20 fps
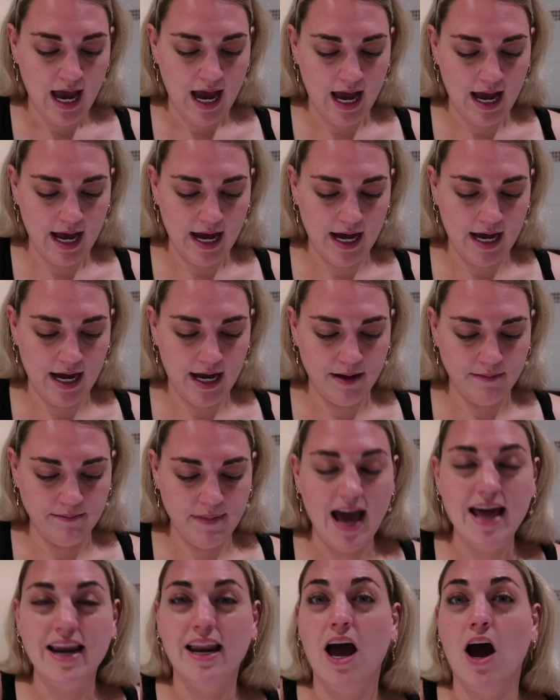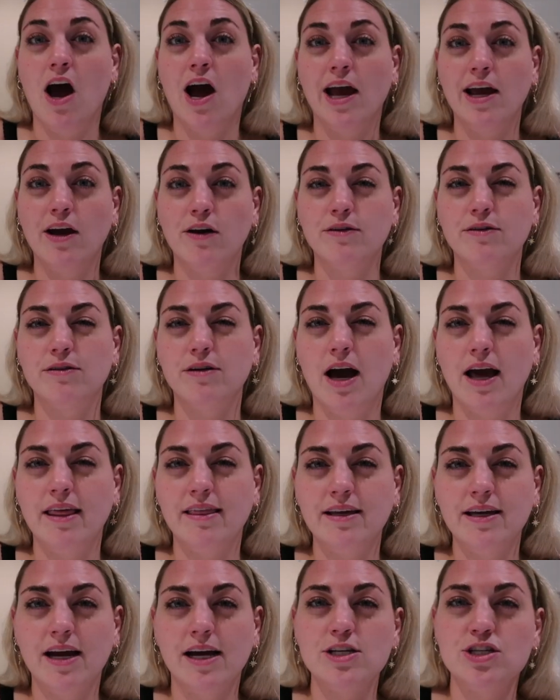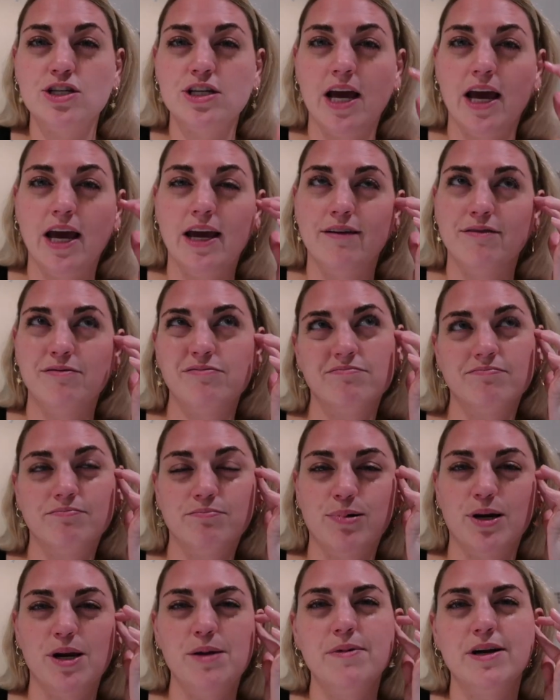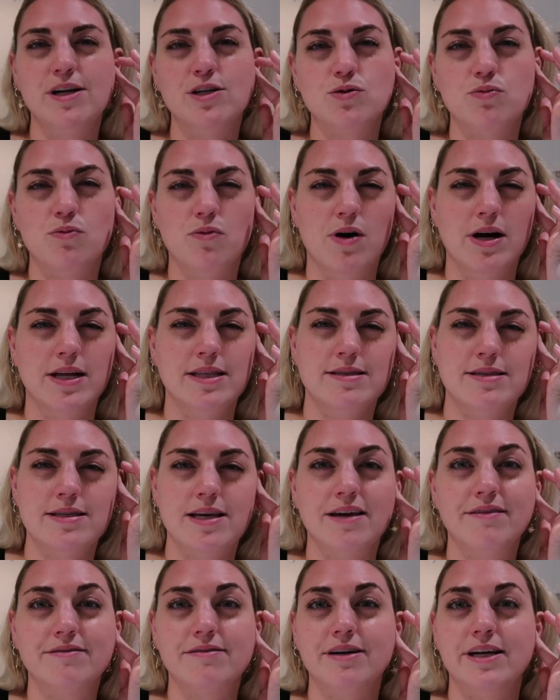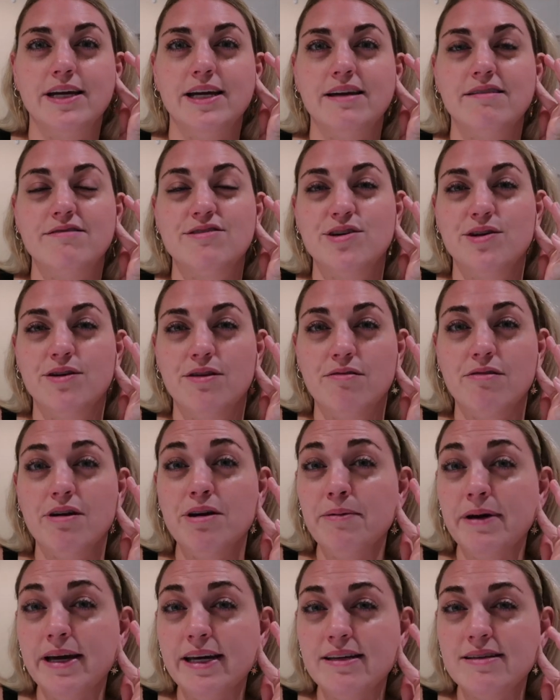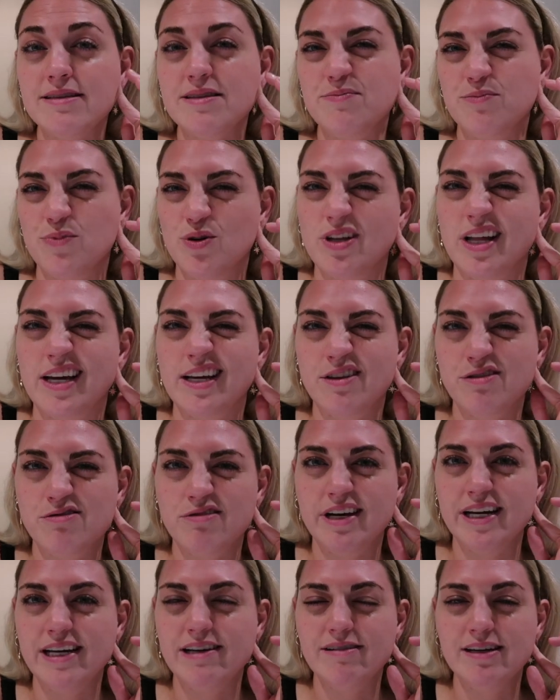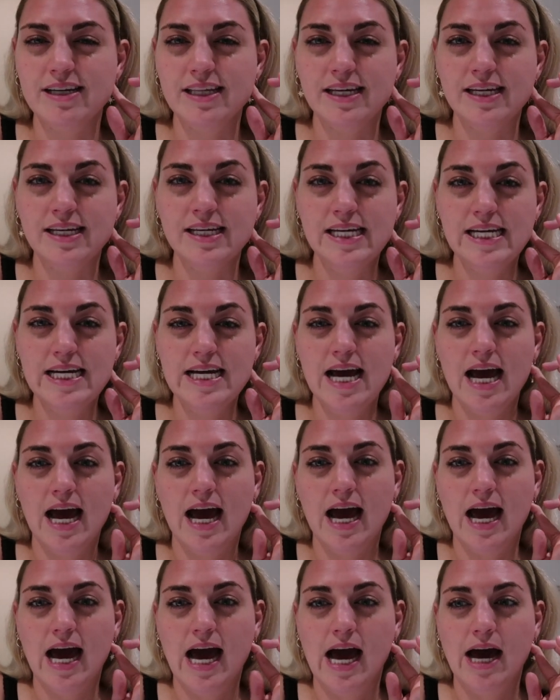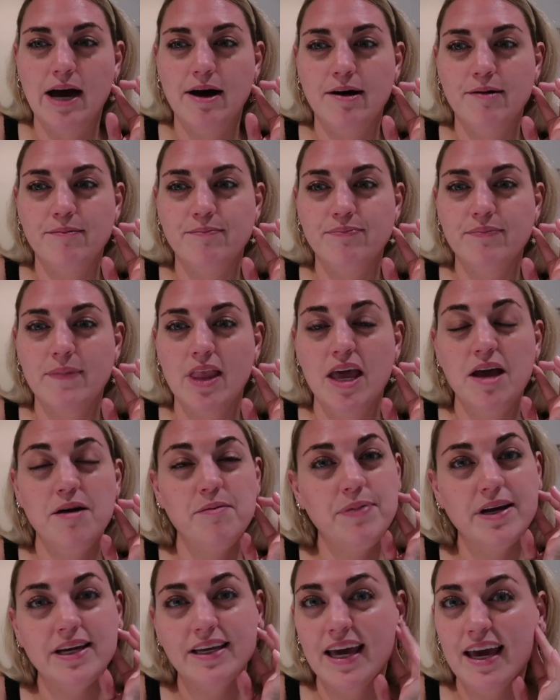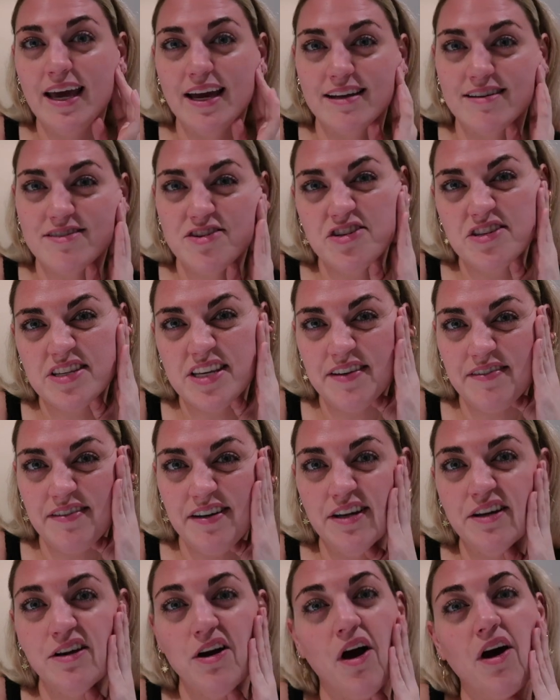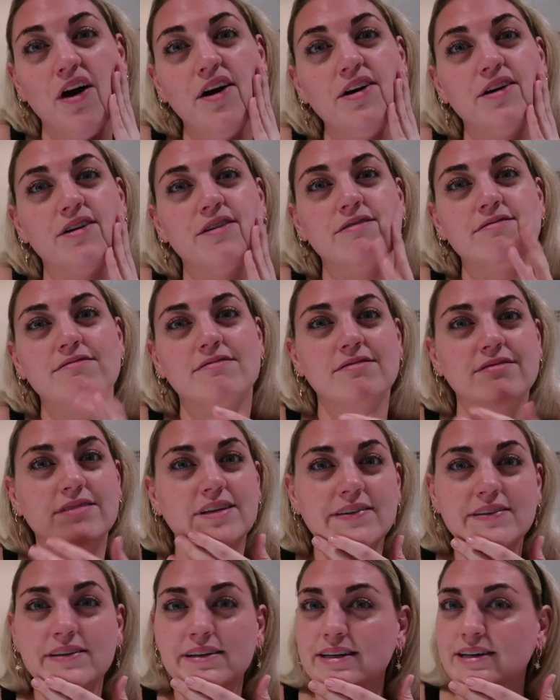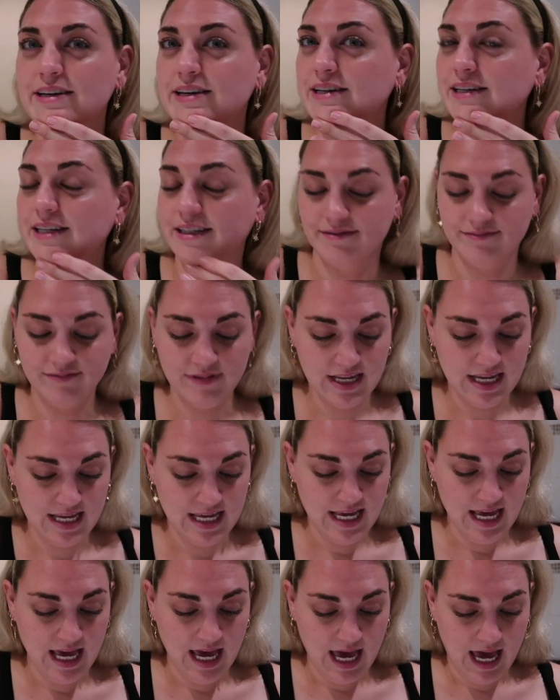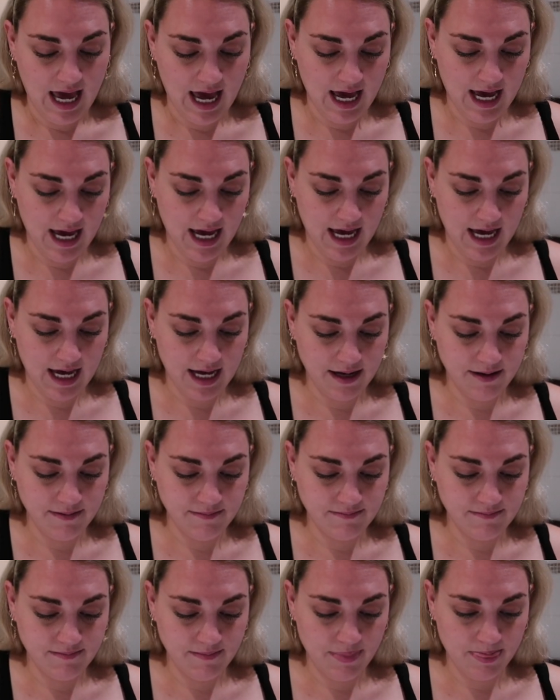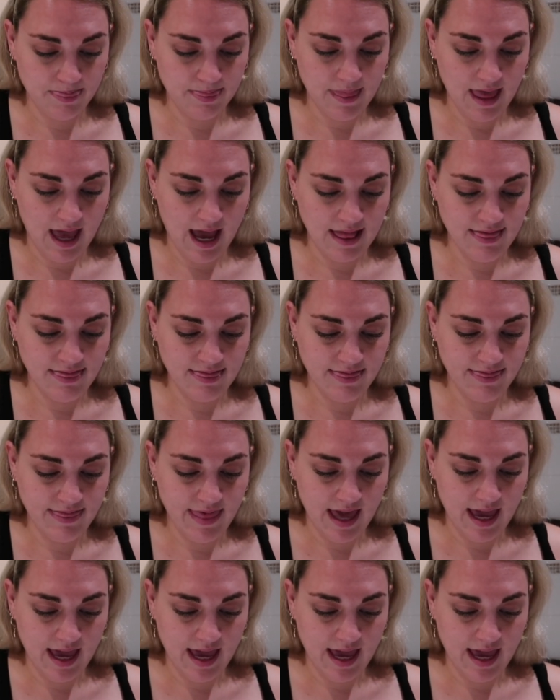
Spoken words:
And I think I shave pretty much once every 2 to 3 weeks, more like 3 really. But yeah, just give it a go. Give it a go. And